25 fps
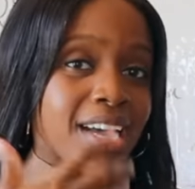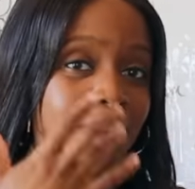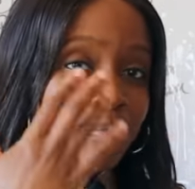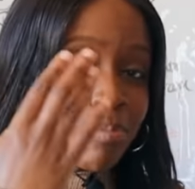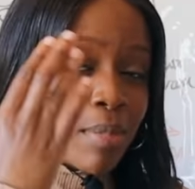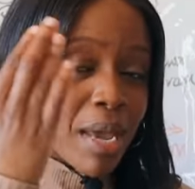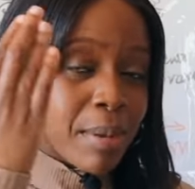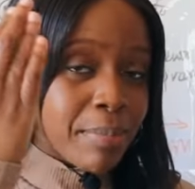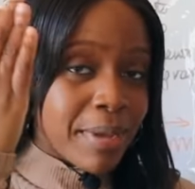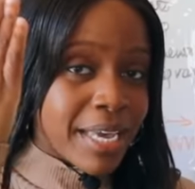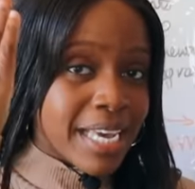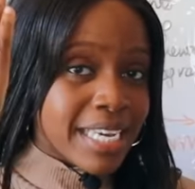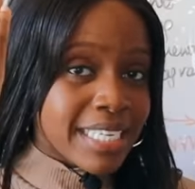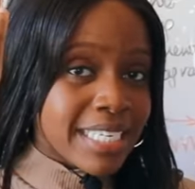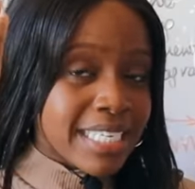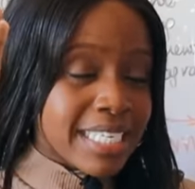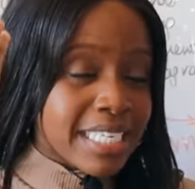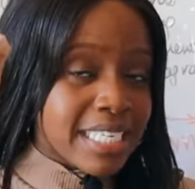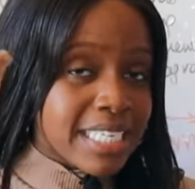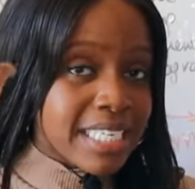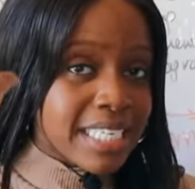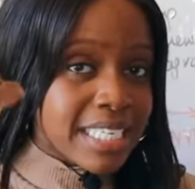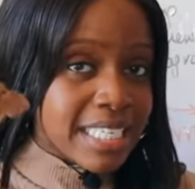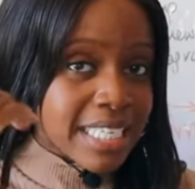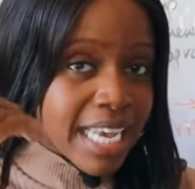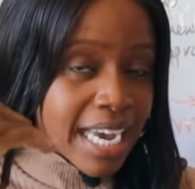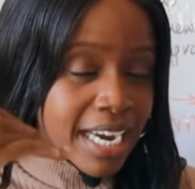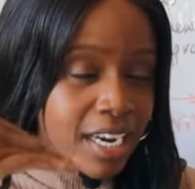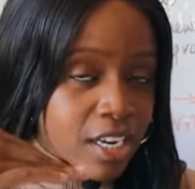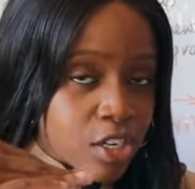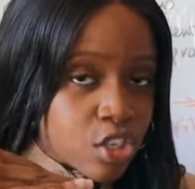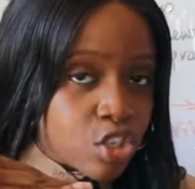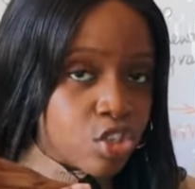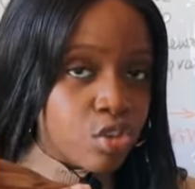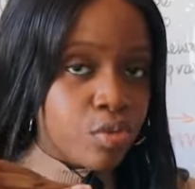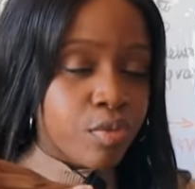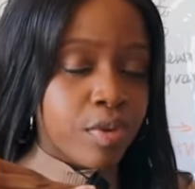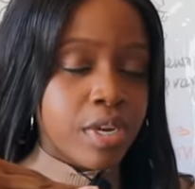Maybe a
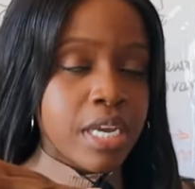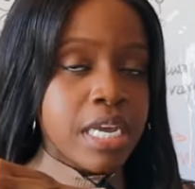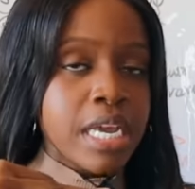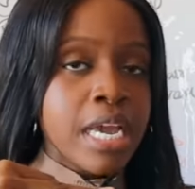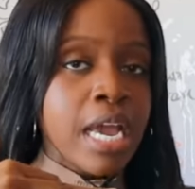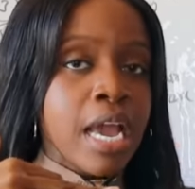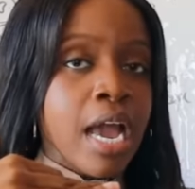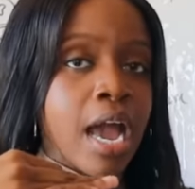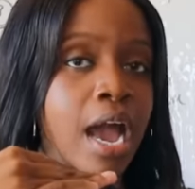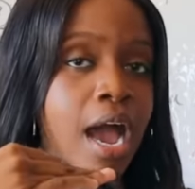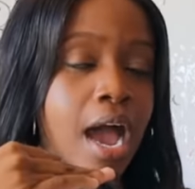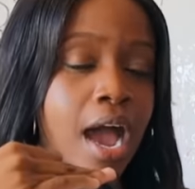secondary